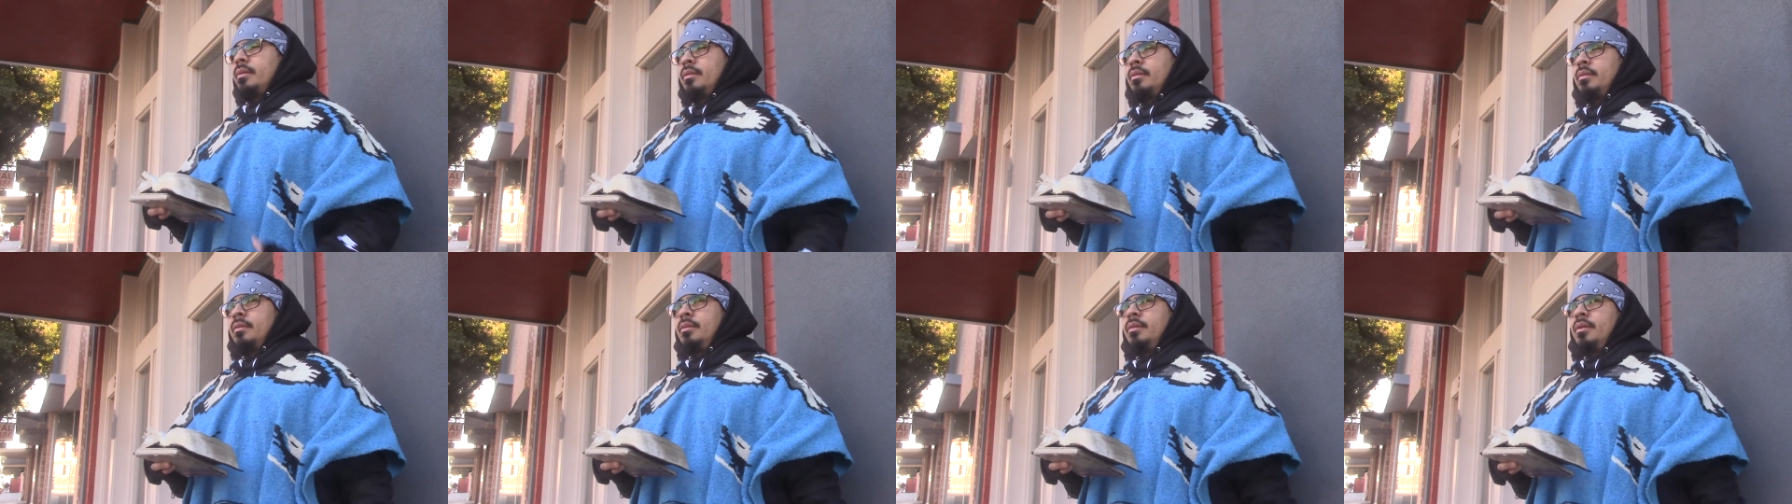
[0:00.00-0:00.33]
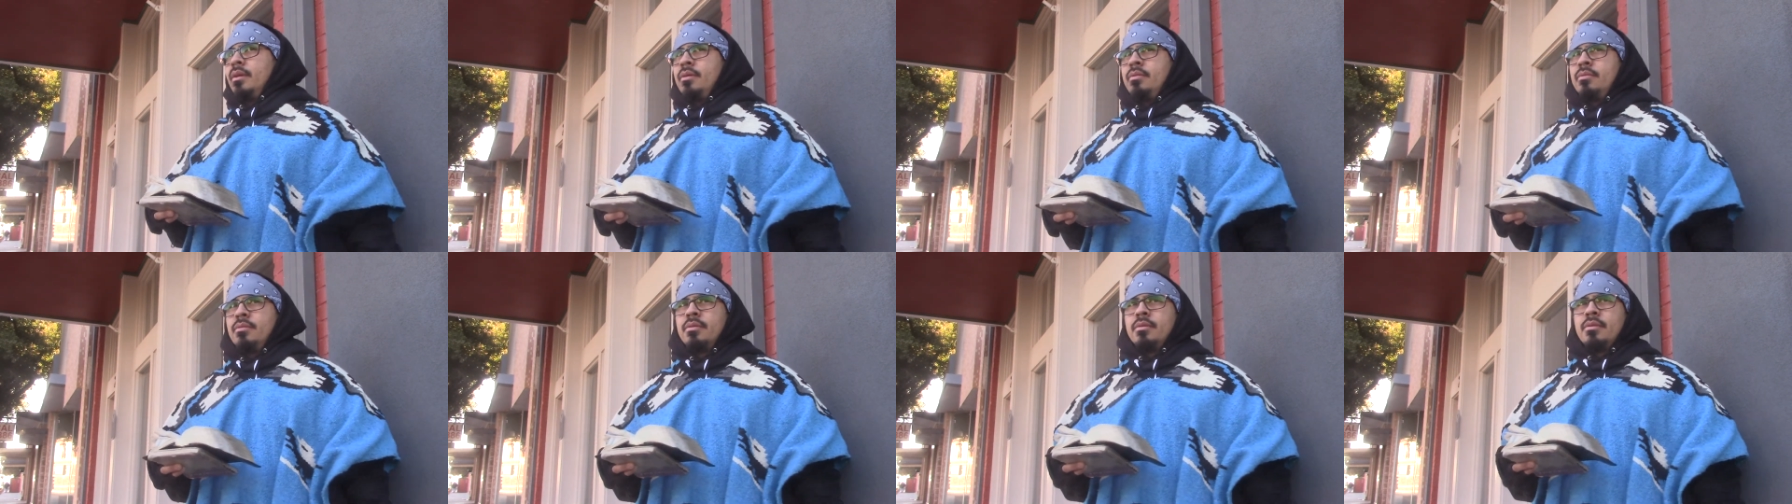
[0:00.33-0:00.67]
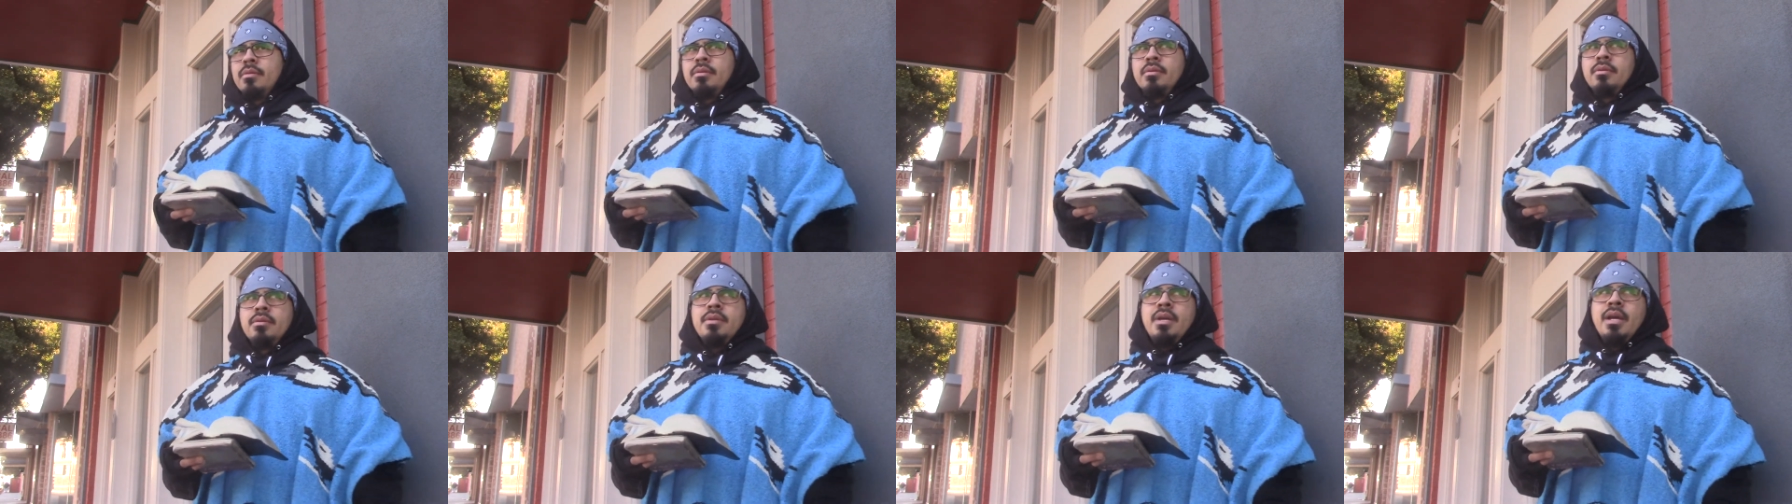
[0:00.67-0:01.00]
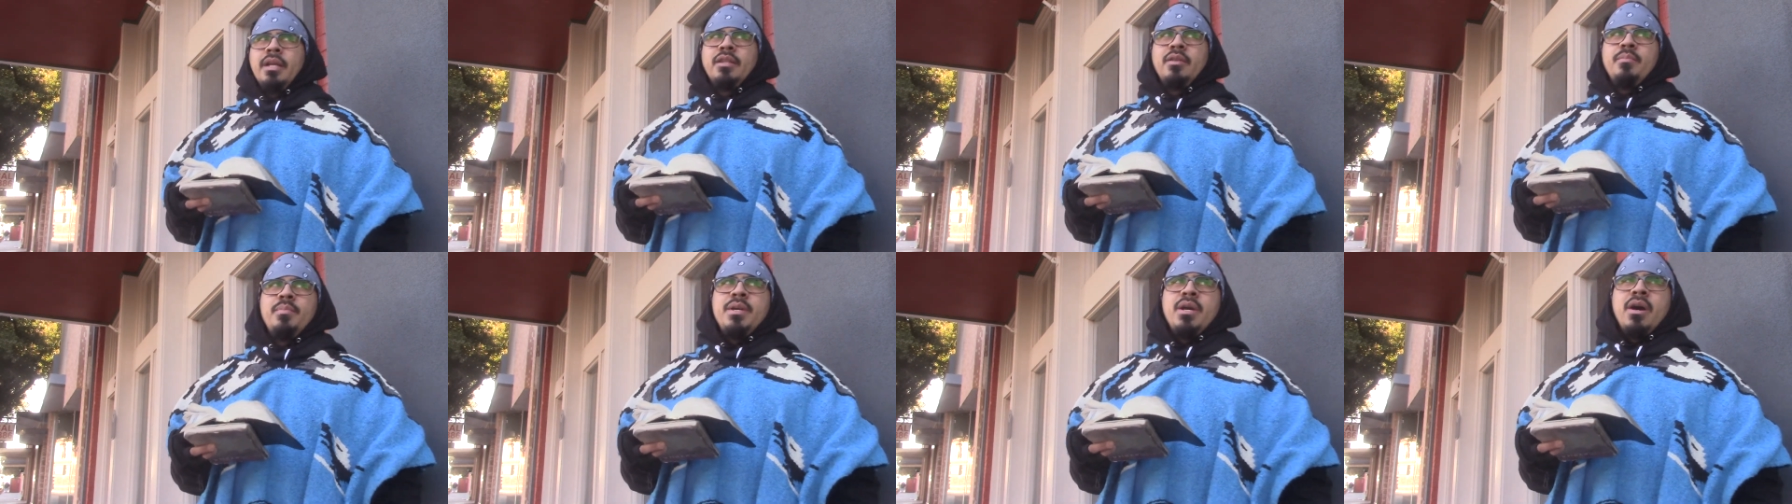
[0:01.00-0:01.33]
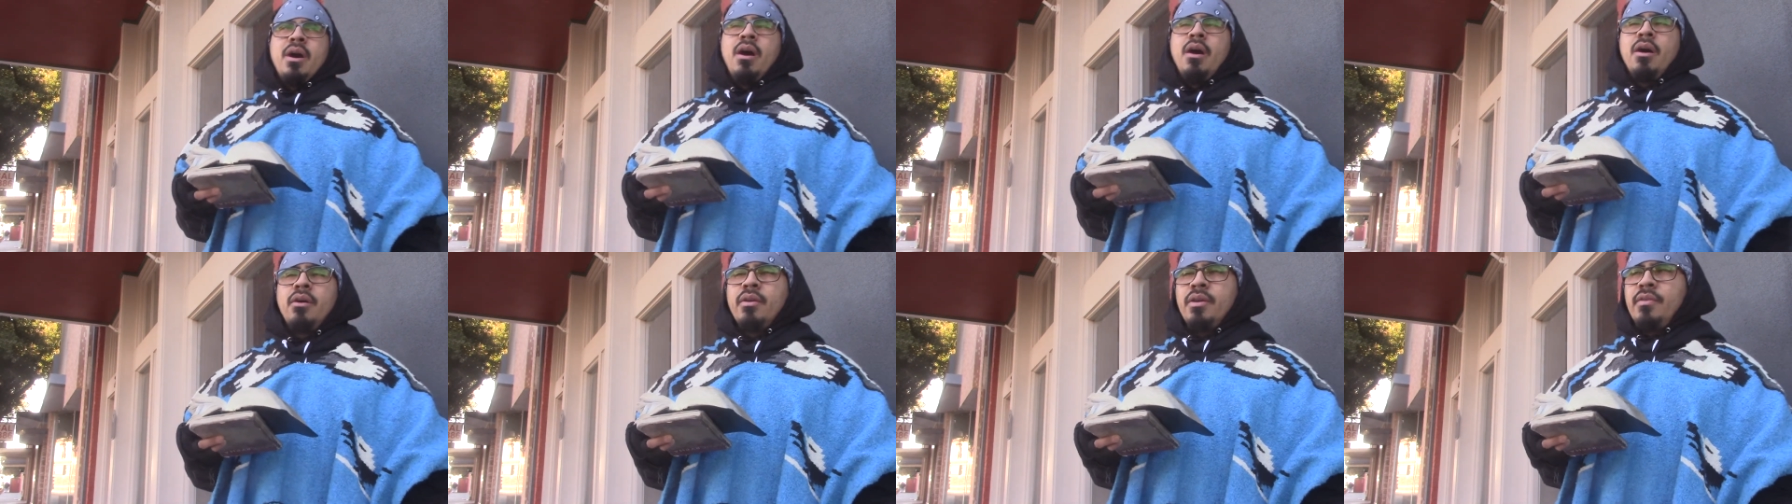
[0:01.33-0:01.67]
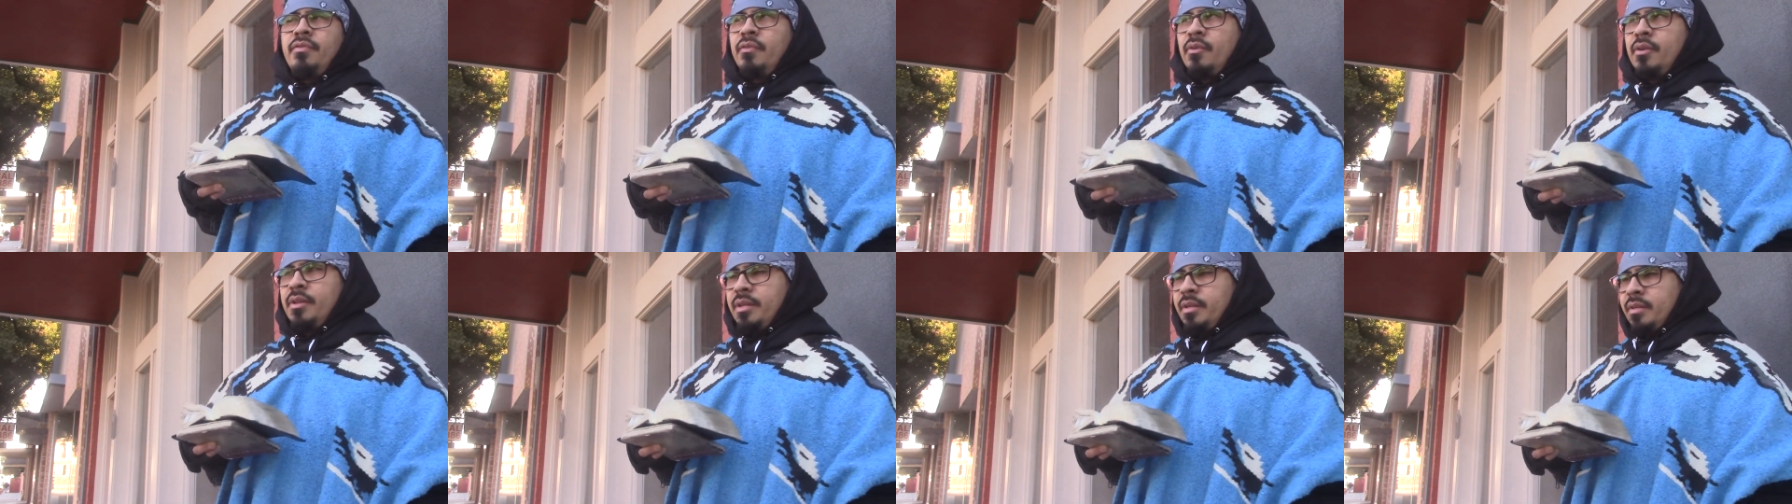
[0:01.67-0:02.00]
You know? You have to be hungry
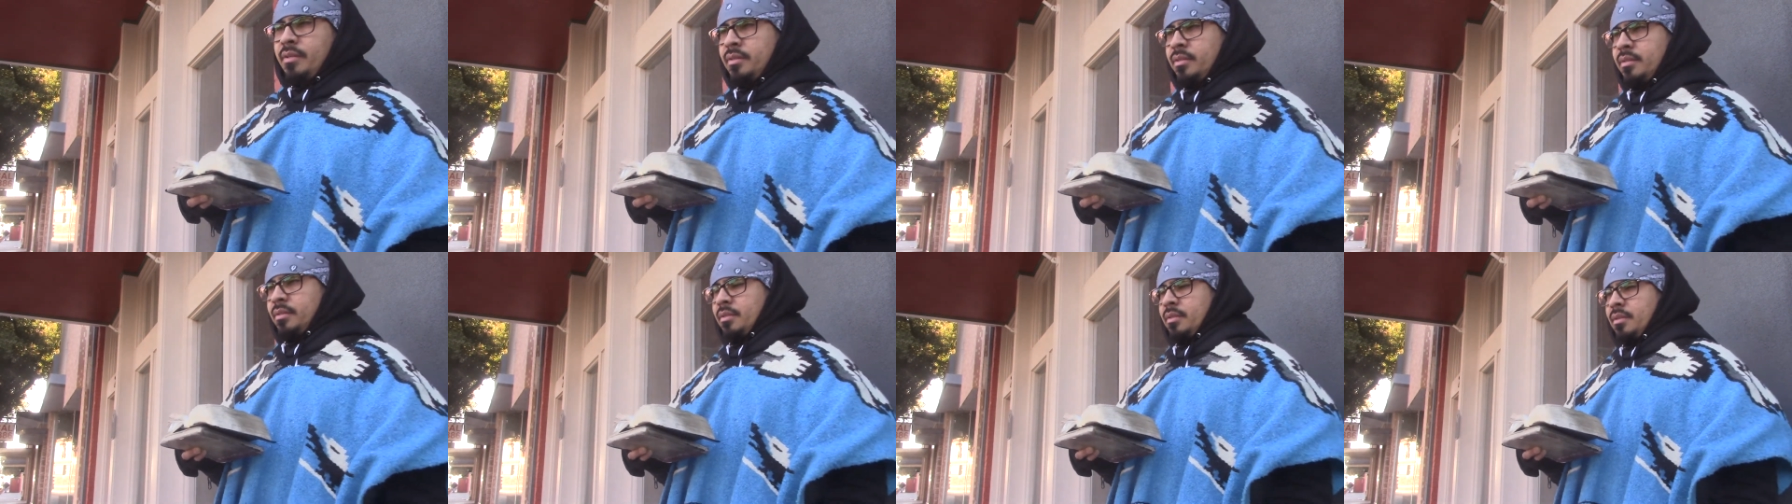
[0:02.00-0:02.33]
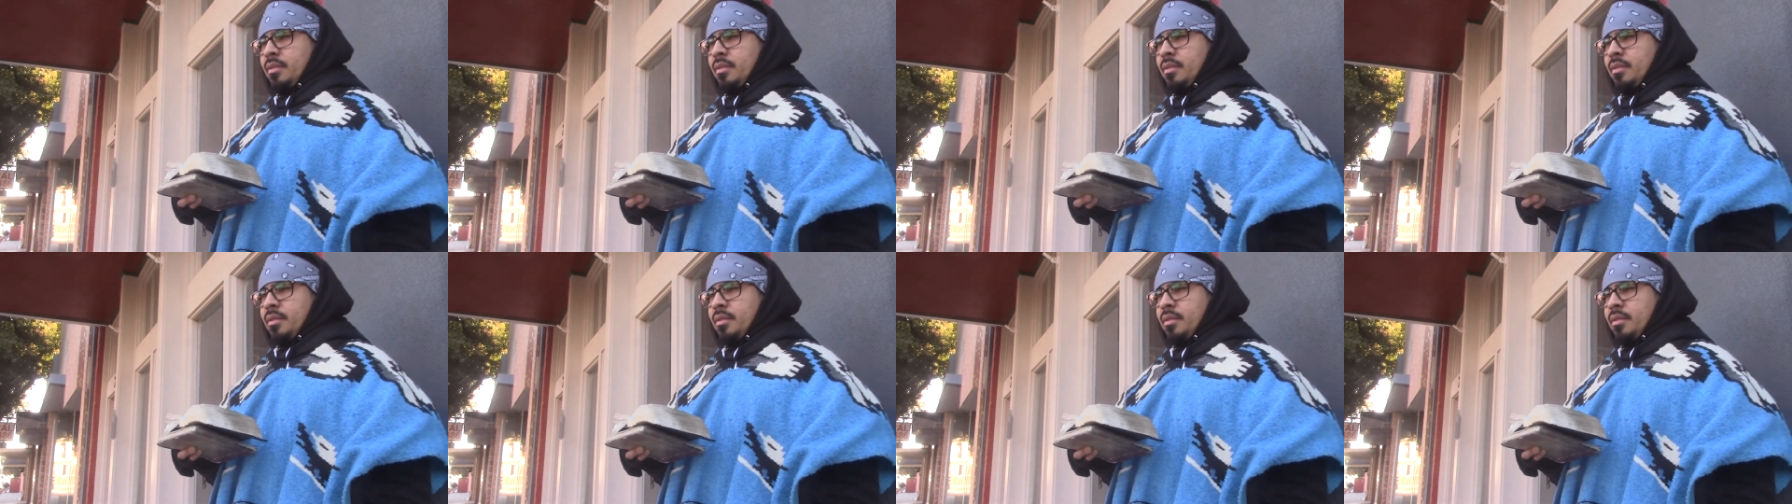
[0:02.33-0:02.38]
for this.